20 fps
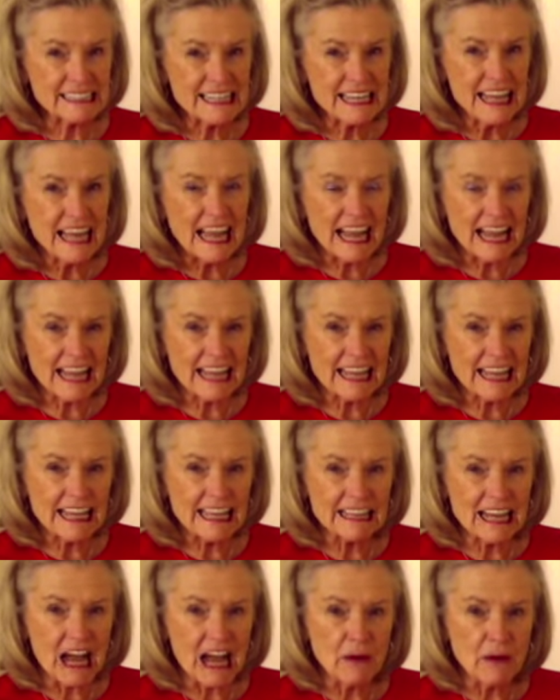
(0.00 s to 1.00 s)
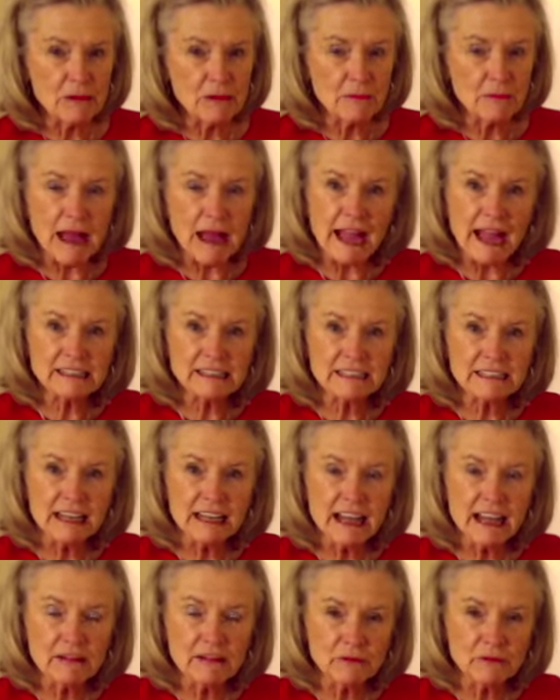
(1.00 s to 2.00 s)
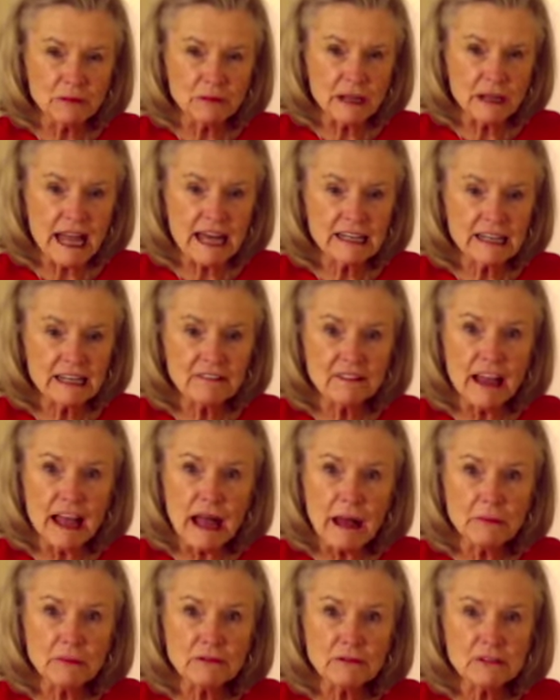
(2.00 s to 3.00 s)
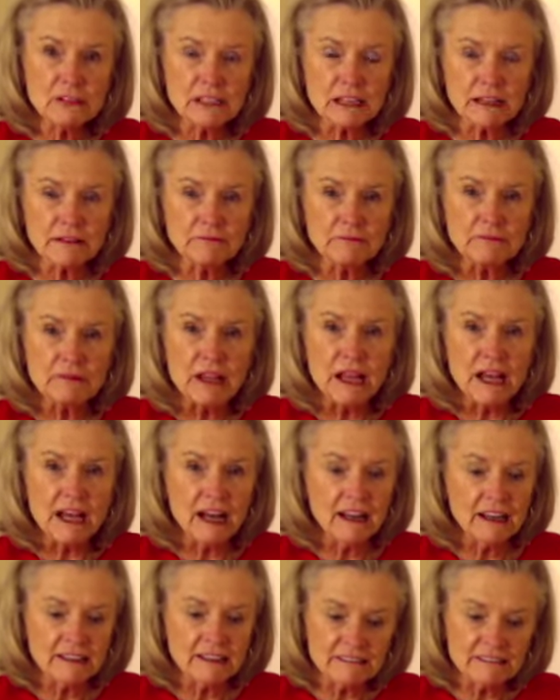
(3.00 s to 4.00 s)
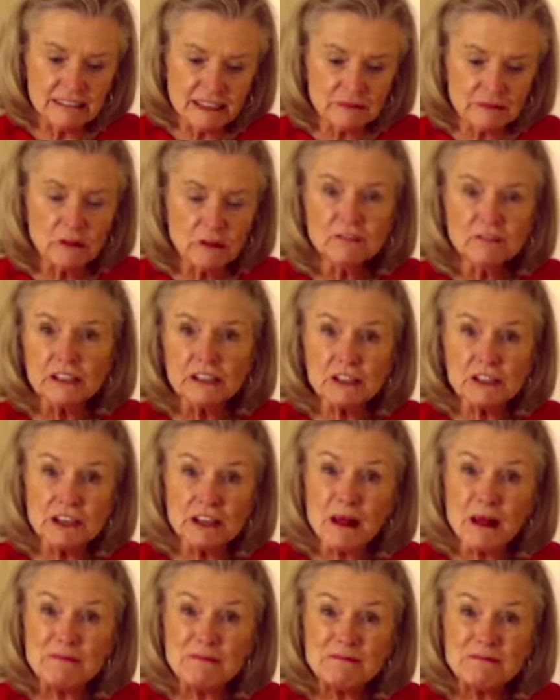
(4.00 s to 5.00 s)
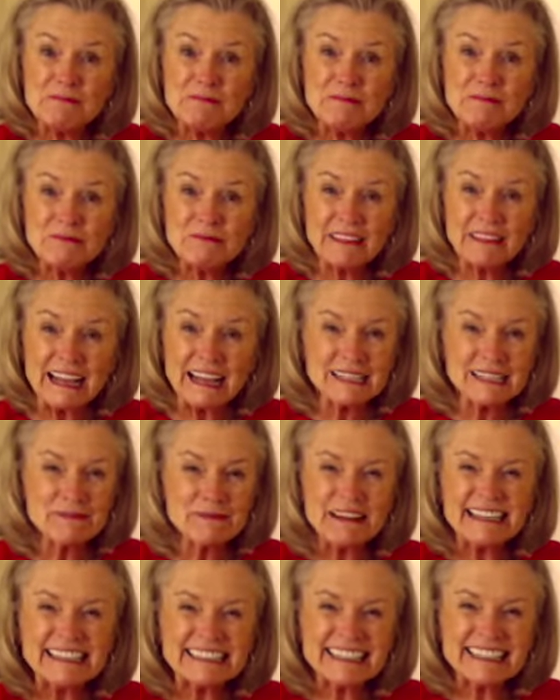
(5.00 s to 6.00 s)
And I'll be back to when we add in the apples, and then we'll finish it up. Thanks so much.